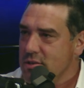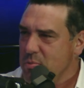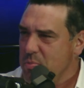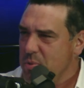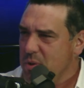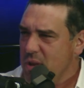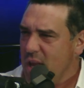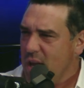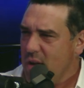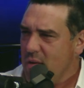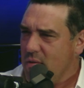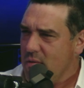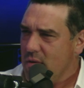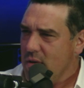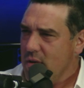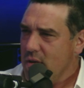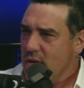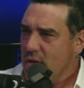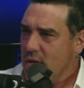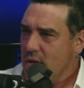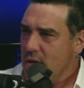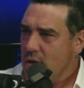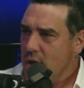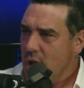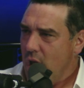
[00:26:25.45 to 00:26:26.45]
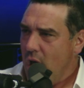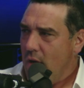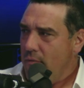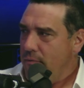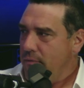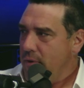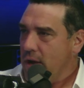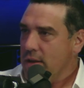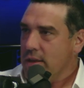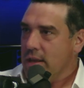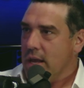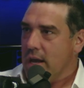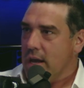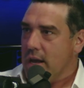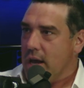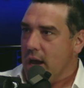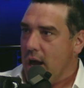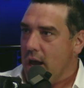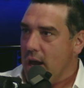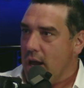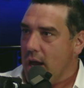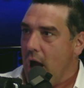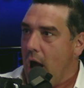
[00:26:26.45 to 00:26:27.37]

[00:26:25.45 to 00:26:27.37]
You'd be like, no, fuck that guy.